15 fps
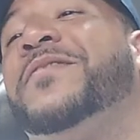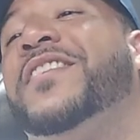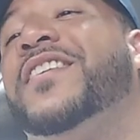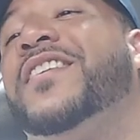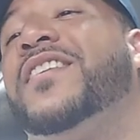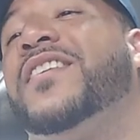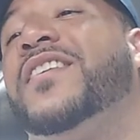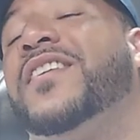
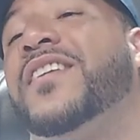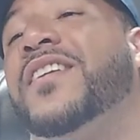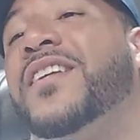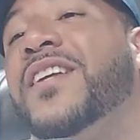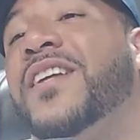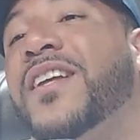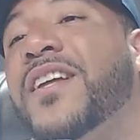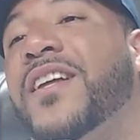experiences
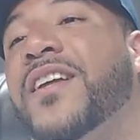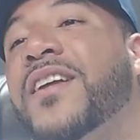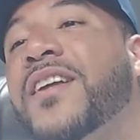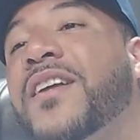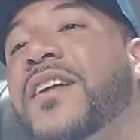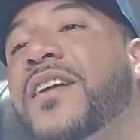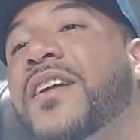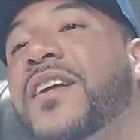was
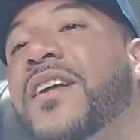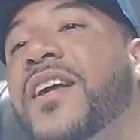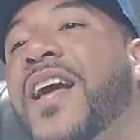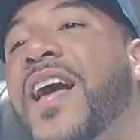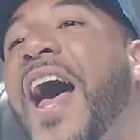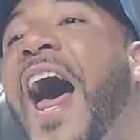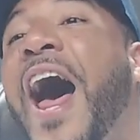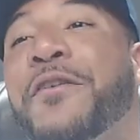worth more than
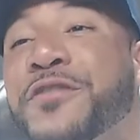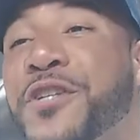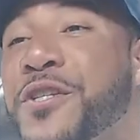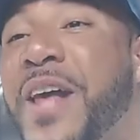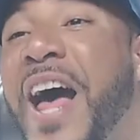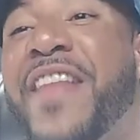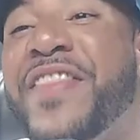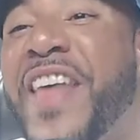money.
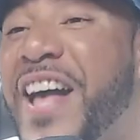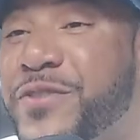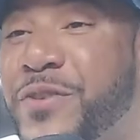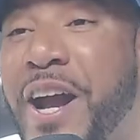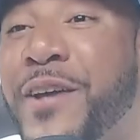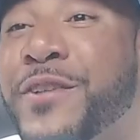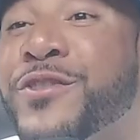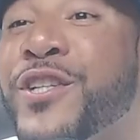That's what
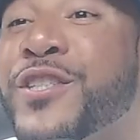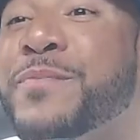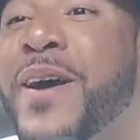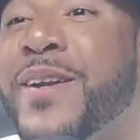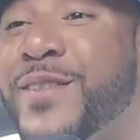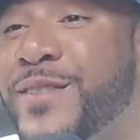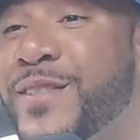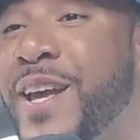I was just about
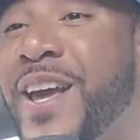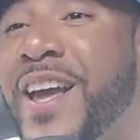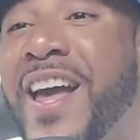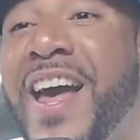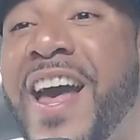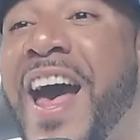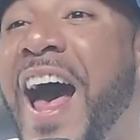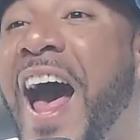to say.
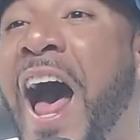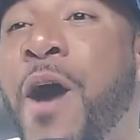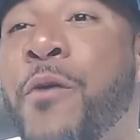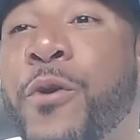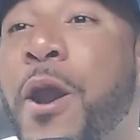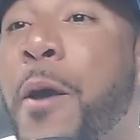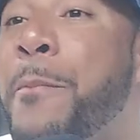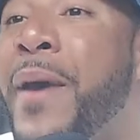I
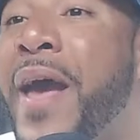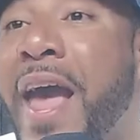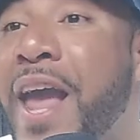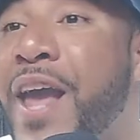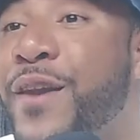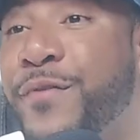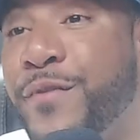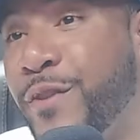would have
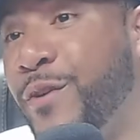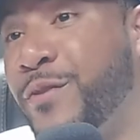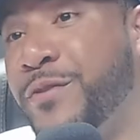paid for those